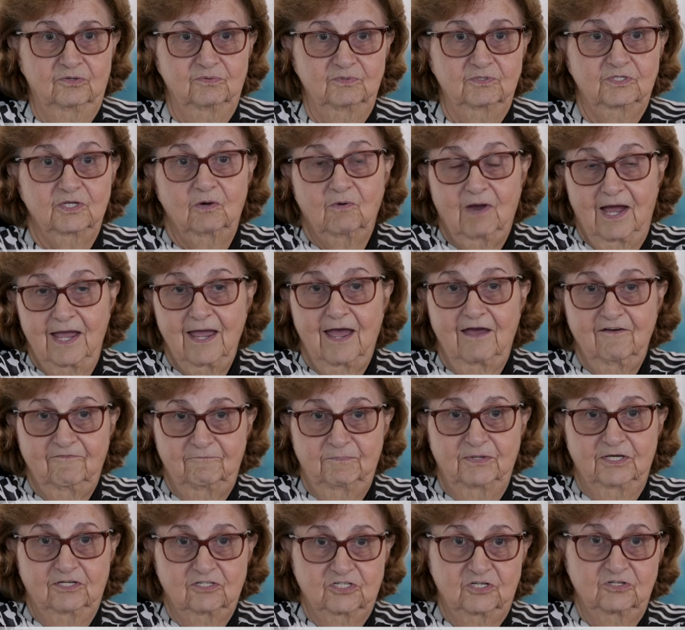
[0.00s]
So I have
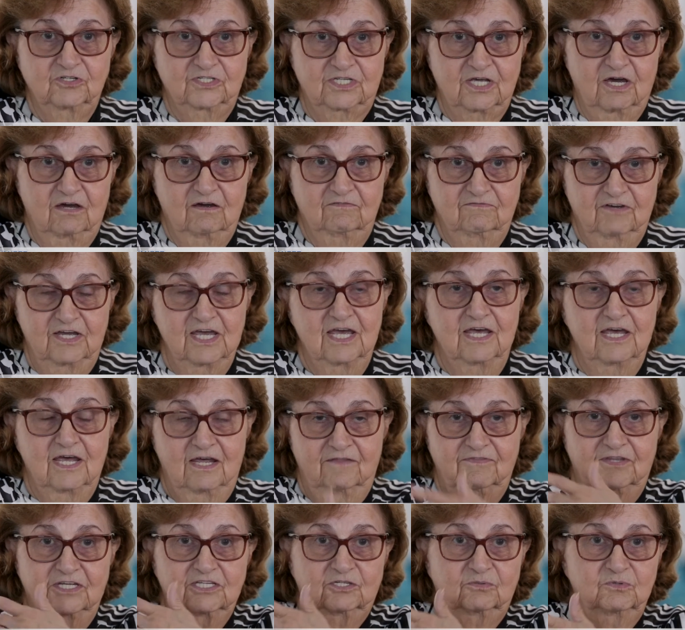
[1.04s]
pictures of,
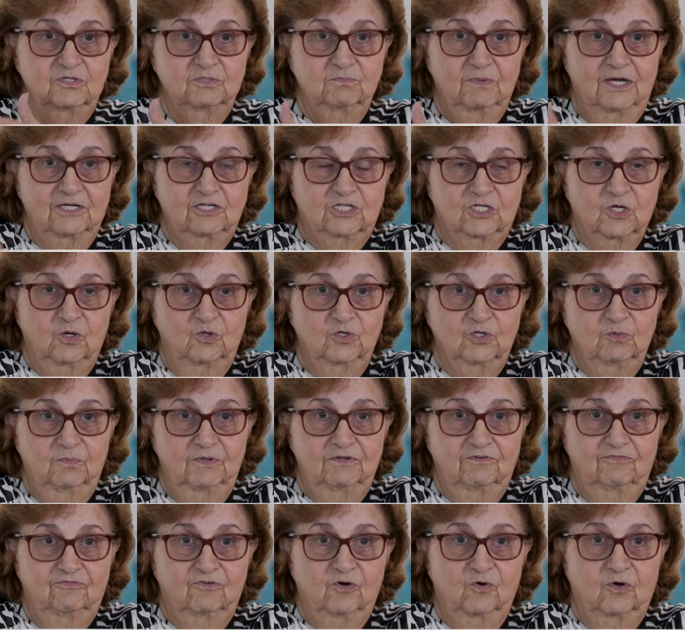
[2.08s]
this was my shoulder
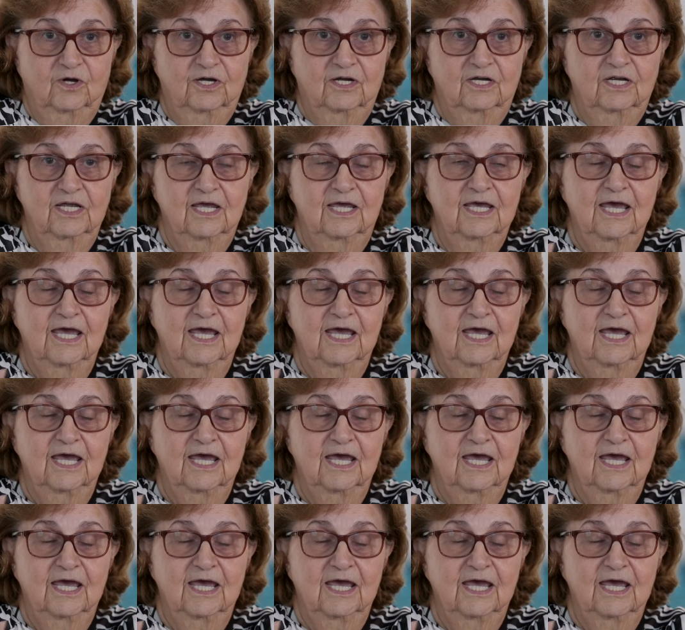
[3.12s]
before.